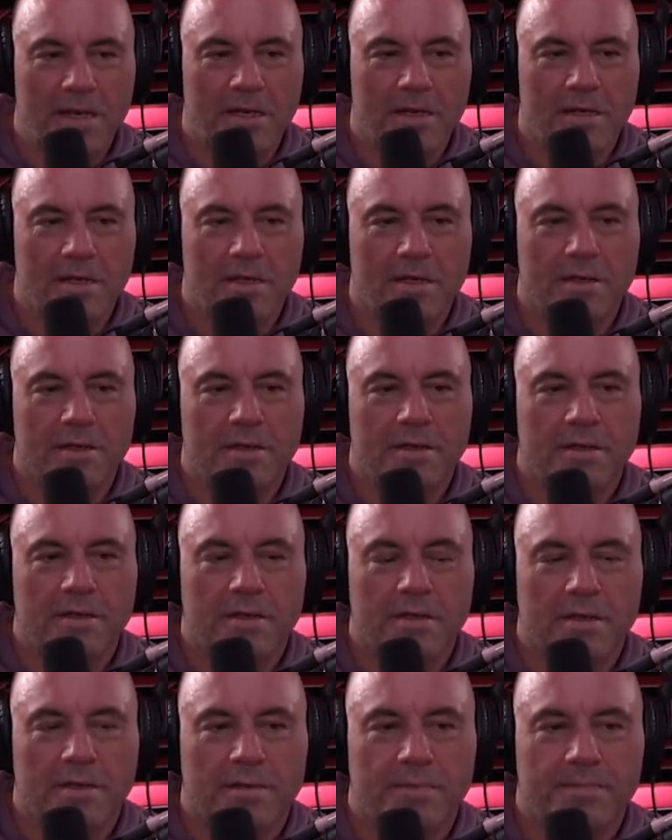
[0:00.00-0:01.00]
It. Maybe,
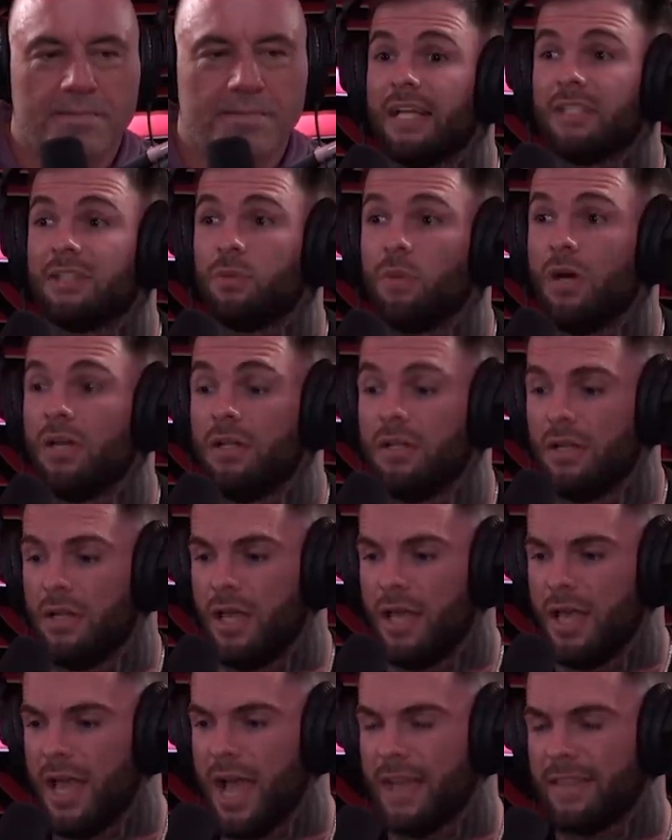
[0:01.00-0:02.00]
maybe because that's what
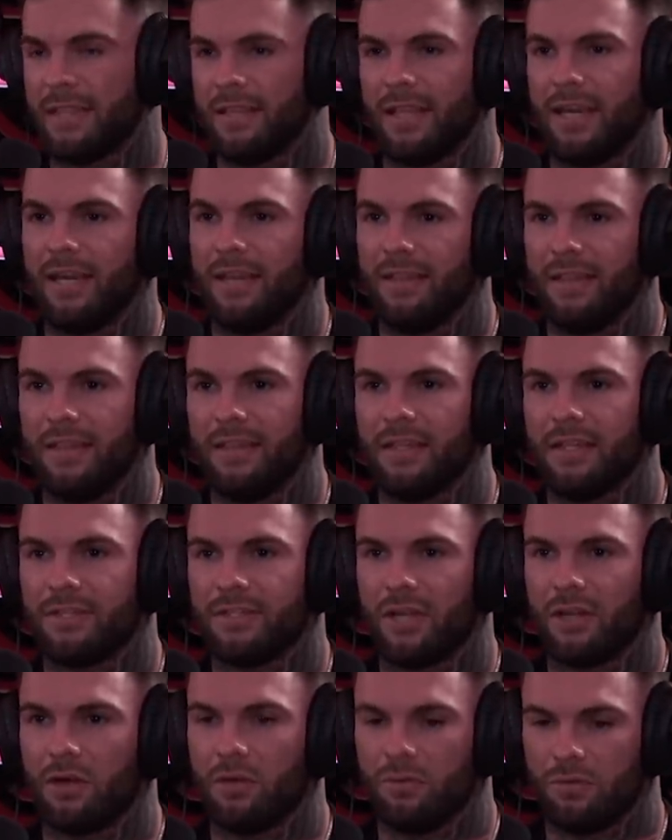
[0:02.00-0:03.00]
at the light in the
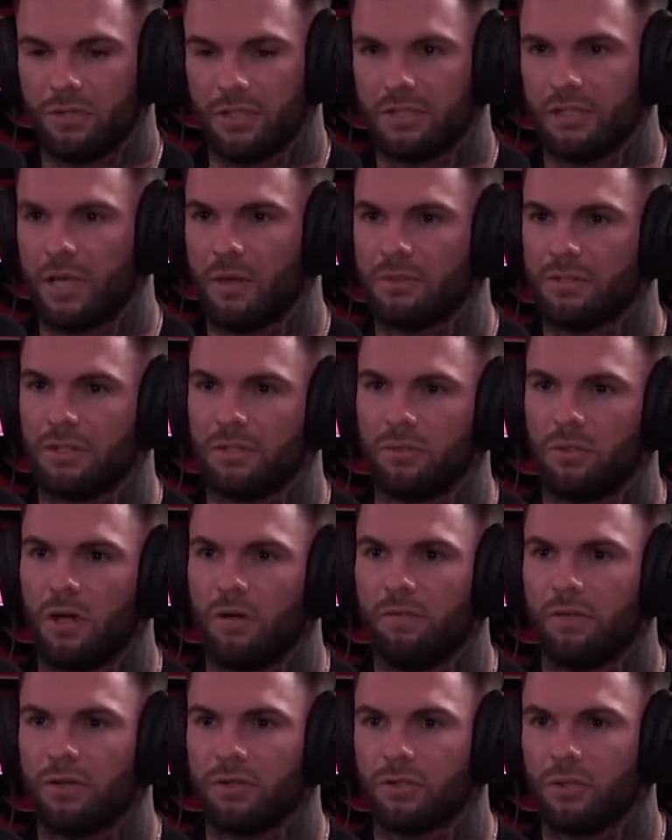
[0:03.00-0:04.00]
tunnel since I was
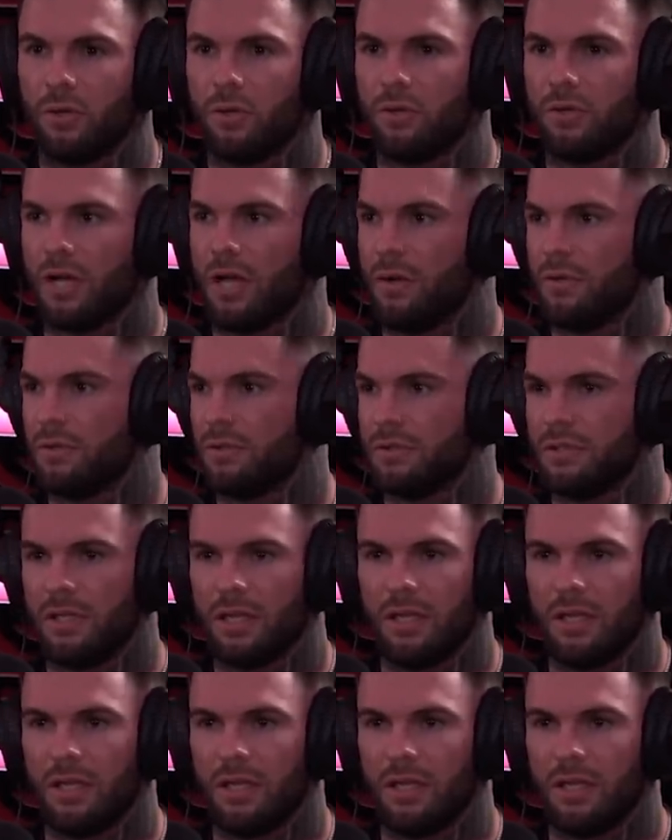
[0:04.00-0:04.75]
12 years old and I was,